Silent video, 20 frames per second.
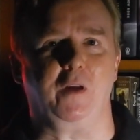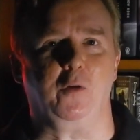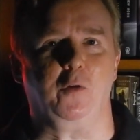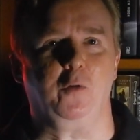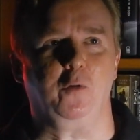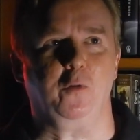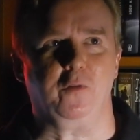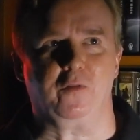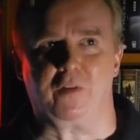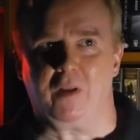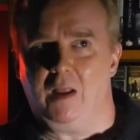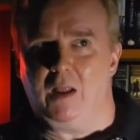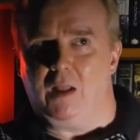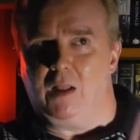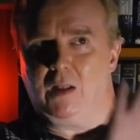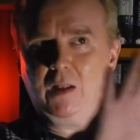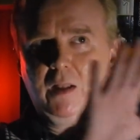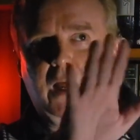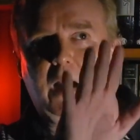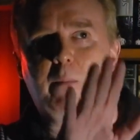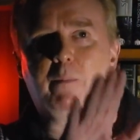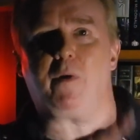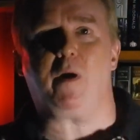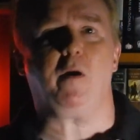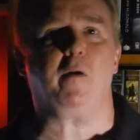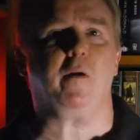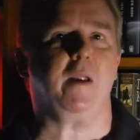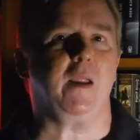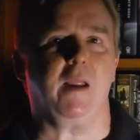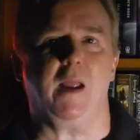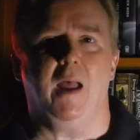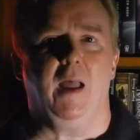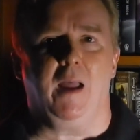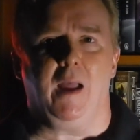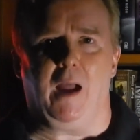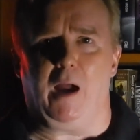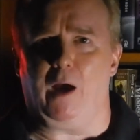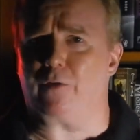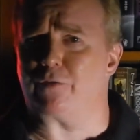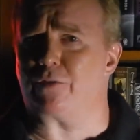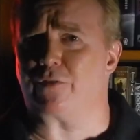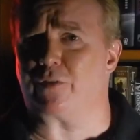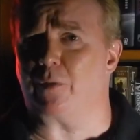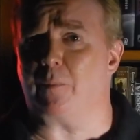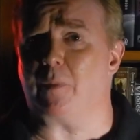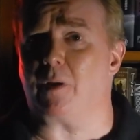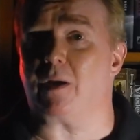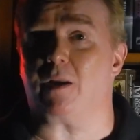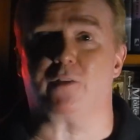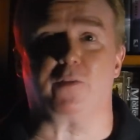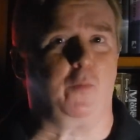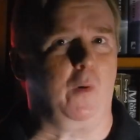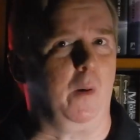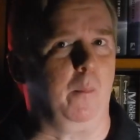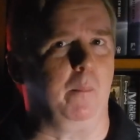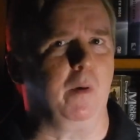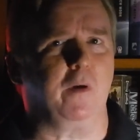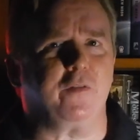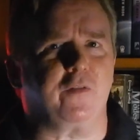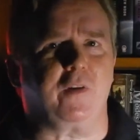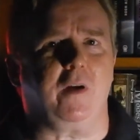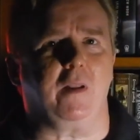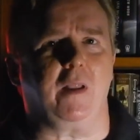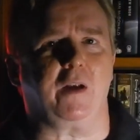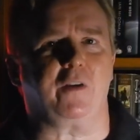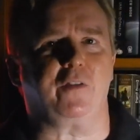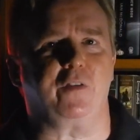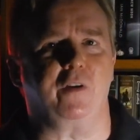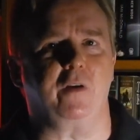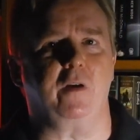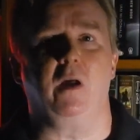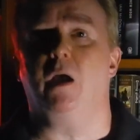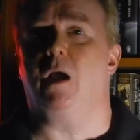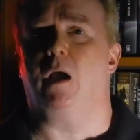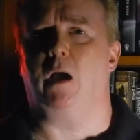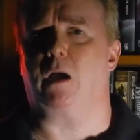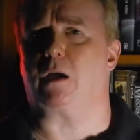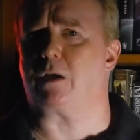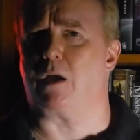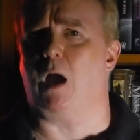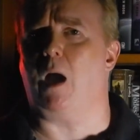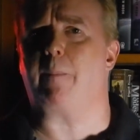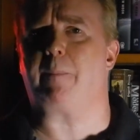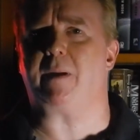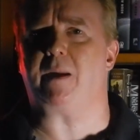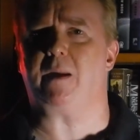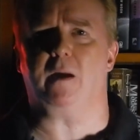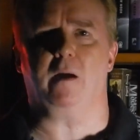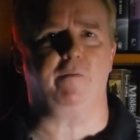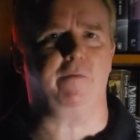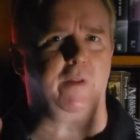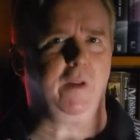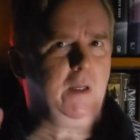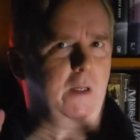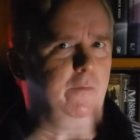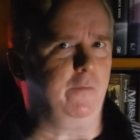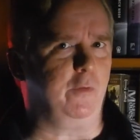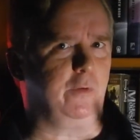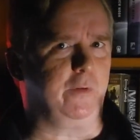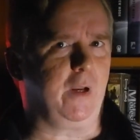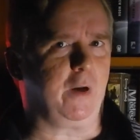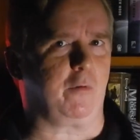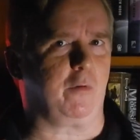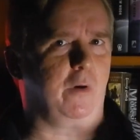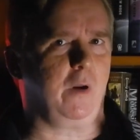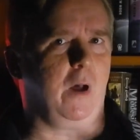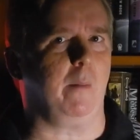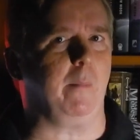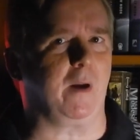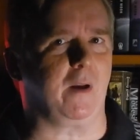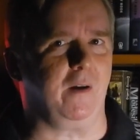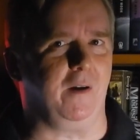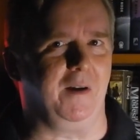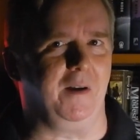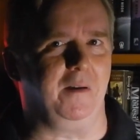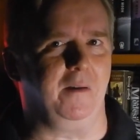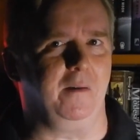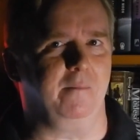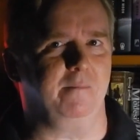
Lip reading: whose library houses among its rare books collection a copy of the evil Necronomicon.